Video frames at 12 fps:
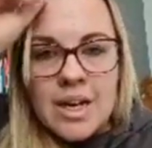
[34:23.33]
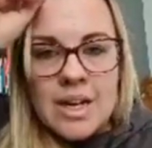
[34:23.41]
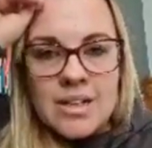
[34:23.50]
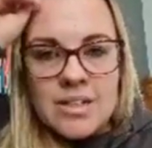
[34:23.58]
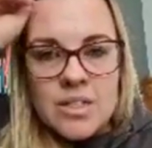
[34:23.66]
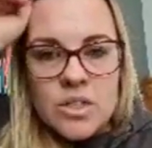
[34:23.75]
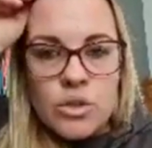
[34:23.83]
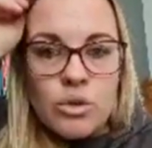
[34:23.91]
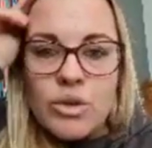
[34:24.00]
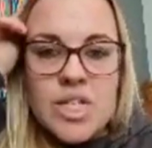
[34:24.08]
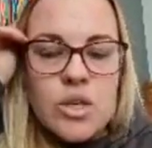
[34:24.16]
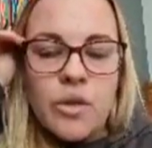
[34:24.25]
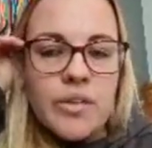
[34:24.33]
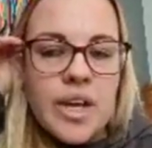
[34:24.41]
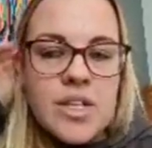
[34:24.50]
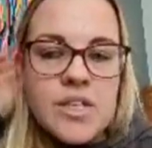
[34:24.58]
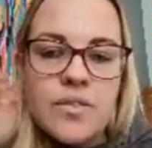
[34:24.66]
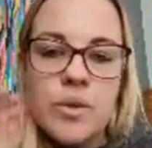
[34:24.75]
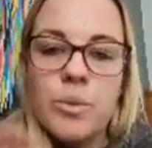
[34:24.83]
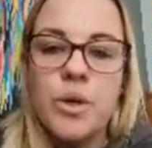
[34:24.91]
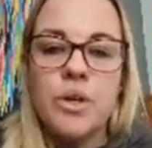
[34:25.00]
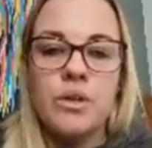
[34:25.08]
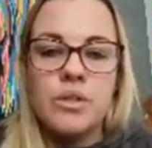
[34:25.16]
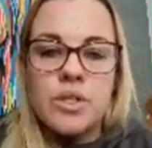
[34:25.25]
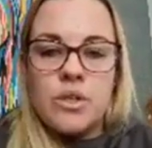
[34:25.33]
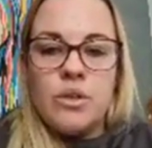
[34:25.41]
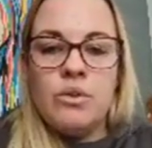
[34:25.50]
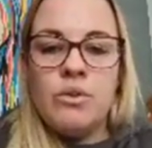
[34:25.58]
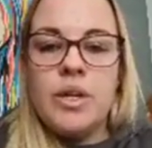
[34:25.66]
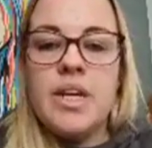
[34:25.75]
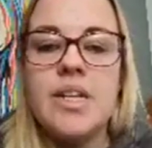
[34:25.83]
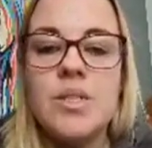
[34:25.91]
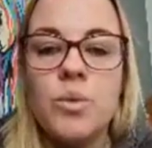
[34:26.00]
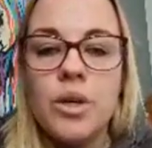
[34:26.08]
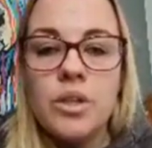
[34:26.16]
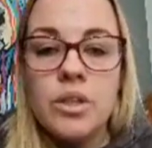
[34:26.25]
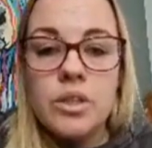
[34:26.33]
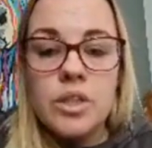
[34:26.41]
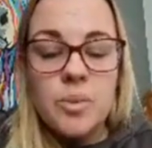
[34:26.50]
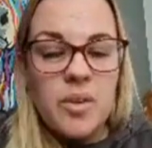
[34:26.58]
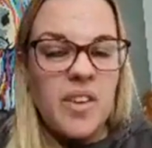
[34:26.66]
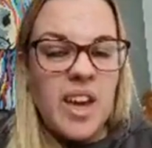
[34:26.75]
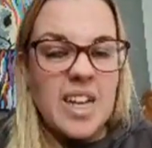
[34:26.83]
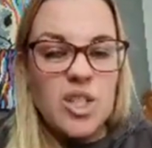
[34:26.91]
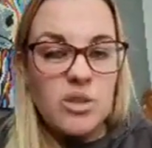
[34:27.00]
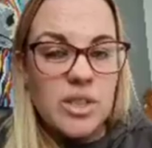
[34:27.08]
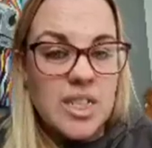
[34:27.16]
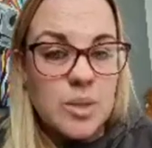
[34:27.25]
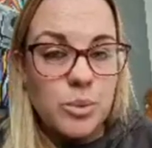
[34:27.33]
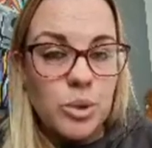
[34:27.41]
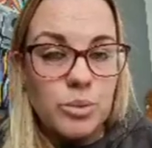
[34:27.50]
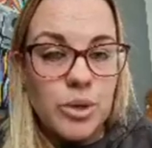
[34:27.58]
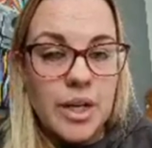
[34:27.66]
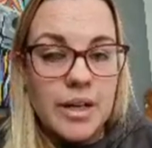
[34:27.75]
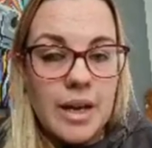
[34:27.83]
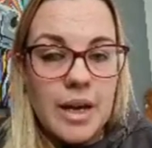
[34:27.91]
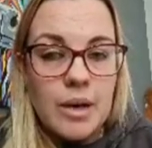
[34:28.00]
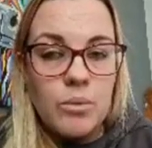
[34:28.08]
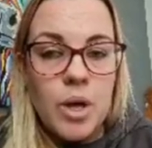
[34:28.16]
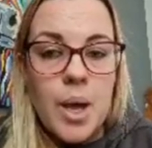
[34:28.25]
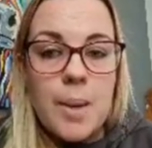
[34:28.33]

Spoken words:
And no is not the end of the world. No is, well, to be fair, I don't need a bulb right now.